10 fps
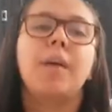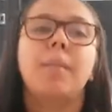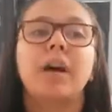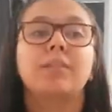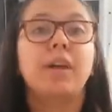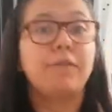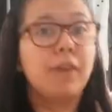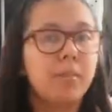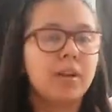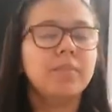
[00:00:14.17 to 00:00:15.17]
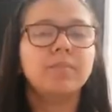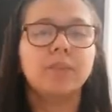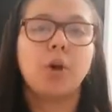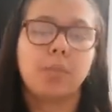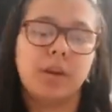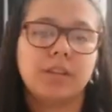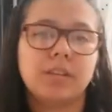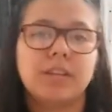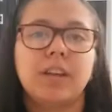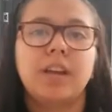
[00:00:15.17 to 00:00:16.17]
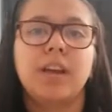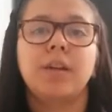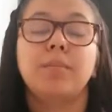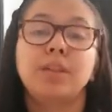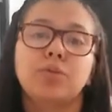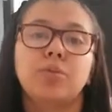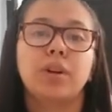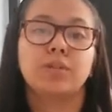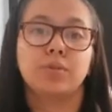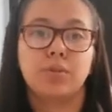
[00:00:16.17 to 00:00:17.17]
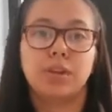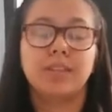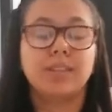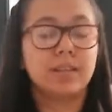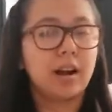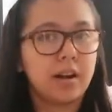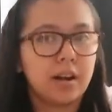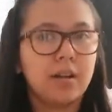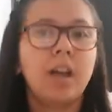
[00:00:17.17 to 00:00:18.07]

but my family convinced me to study this car.